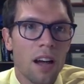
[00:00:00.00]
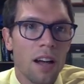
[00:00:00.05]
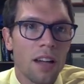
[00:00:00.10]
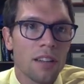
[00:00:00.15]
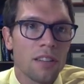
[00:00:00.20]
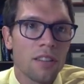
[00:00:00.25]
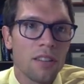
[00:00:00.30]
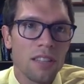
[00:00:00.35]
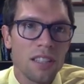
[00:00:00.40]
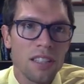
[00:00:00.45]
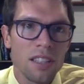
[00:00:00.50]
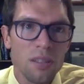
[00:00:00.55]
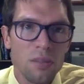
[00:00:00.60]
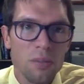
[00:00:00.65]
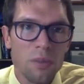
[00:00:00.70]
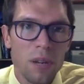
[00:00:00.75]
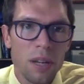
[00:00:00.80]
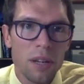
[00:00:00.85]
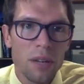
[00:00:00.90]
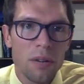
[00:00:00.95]
So this
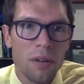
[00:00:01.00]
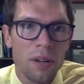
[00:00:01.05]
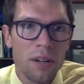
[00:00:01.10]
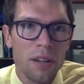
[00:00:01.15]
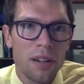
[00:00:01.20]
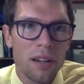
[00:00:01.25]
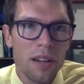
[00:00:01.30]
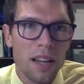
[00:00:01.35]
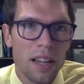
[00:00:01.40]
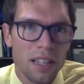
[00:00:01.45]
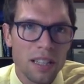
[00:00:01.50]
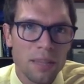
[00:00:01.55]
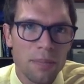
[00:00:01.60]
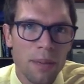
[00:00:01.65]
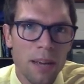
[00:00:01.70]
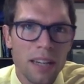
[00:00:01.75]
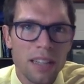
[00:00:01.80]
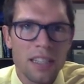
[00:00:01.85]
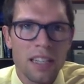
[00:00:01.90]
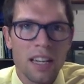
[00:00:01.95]
is what you would
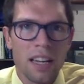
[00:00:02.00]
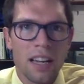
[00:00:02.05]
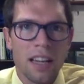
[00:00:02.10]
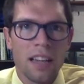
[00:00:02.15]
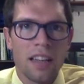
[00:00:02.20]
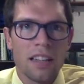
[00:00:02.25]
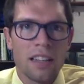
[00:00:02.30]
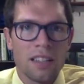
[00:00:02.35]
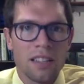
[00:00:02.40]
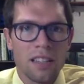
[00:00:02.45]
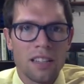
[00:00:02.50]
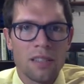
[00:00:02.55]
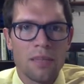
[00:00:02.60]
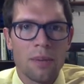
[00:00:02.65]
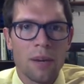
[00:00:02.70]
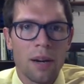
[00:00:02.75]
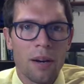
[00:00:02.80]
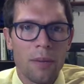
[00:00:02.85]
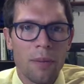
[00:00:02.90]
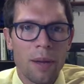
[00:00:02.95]
expect to get in this
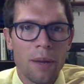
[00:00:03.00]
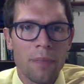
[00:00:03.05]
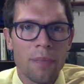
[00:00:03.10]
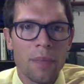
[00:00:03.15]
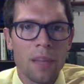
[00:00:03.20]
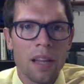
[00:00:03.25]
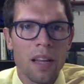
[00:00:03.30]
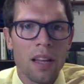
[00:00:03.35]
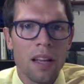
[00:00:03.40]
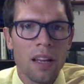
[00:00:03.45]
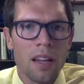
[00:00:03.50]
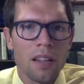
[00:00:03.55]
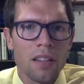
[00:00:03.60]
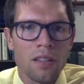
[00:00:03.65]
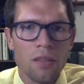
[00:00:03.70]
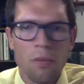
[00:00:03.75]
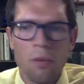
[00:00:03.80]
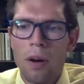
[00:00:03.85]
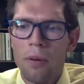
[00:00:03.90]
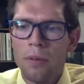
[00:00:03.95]
experiment.
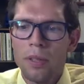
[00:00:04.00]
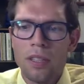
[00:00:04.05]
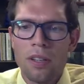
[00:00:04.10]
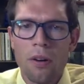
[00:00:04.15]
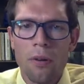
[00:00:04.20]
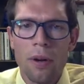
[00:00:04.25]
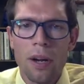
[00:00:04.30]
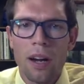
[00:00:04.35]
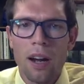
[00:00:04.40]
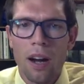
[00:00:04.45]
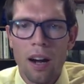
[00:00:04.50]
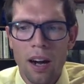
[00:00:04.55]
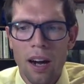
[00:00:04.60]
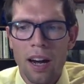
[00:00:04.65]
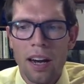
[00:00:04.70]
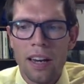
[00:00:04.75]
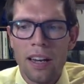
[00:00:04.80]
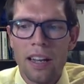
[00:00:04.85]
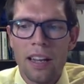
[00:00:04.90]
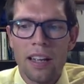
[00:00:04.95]
So what was going
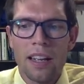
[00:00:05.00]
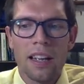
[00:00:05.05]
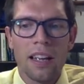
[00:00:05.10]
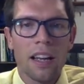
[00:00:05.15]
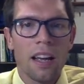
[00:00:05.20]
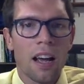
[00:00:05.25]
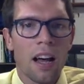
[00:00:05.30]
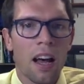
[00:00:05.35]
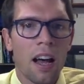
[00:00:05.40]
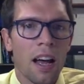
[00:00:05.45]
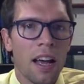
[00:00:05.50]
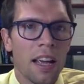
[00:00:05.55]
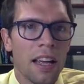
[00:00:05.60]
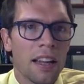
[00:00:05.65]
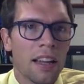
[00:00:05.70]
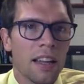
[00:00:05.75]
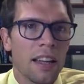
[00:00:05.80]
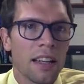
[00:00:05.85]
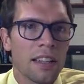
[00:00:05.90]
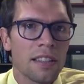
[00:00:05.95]
on
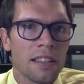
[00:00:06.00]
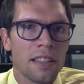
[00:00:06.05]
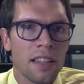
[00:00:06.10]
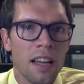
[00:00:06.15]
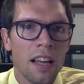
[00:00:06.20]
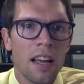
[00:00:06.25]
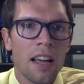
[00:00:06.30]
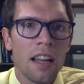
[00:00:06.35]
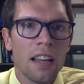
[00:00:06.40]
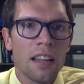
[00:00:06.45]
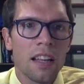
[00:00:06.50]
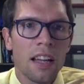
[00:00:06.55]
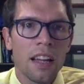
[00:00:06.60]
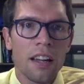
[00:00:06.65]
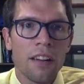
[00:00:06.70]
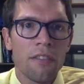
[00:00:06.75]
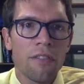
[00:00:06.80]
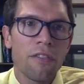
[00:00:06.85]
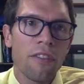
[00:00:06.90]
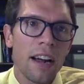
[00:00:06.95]
in this?
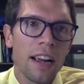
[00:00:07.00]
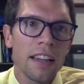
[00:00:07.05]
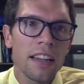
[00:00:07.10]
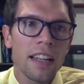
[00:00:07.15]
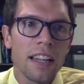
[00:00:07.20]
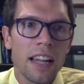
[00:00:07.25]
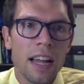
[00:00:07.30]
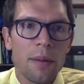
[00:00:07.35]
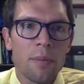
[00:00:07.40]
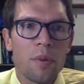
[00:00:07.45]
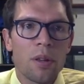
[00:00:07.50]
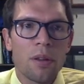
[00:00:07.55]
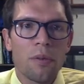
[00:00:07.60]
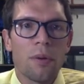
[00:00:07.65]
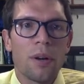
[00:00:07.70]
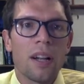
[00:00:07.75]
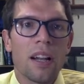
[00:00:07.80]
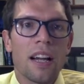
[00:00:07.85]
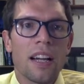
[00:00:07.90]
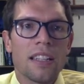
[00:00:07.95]
They finally came to the
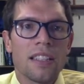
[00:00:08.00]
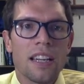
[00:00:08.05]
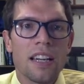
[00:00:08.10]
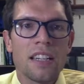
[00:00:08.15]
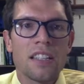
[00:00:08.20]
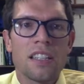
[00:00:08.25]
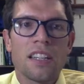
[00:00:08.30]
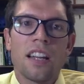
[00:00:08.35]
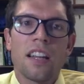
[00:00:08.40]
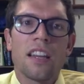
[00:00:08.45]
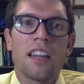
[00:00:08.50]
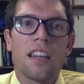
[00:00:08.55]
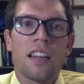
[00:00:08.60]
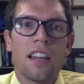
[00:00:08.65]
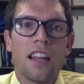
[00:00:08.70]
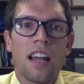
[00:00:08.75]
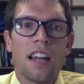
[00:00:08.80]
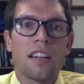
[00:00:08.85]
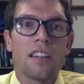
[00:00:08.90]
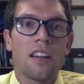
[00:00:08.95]
realization
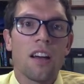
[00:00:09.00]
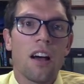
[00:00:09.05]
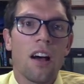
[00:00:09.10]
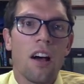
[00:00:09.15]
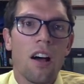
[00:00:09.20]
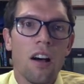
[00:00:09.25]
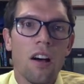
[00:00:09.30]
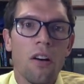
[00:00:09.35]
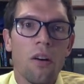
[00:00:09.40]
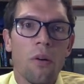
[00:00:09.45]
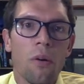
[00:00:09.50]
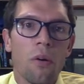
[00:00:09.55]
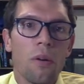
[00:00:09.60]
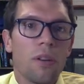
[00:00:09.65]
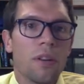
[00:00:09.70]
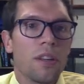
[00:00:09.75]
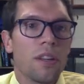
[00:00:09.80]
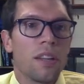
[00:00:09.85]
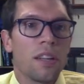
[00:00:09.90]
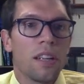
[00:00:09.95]
that, oh,
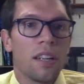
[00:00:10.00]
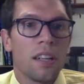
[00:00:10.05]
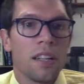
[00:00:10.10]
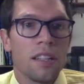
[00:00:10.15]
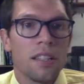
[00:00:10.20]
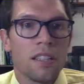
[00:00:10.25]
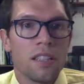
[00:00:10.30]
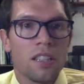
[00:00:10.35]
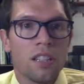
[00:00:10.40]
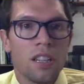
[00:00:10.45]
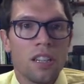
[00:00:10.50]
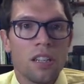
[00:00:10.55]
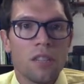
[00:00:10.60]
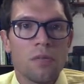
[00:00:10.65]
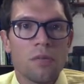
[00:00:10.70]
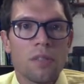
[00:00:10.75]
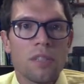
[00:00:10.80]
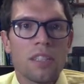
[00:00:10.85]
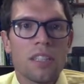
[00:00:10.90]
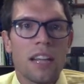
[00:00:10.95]
these
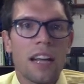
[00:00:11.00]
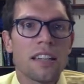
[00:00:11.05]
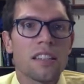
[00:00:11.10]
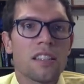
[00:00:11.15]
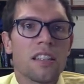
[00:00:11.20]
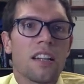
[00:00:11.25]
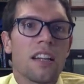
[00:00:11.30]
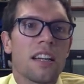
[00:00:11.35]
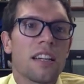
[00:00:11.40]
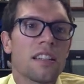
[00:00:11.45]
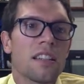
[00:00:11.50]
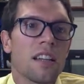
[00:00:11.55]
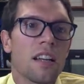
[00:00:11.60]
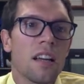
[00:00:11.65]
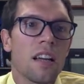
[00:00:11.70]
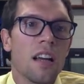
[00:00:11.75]
genes were sex-linked.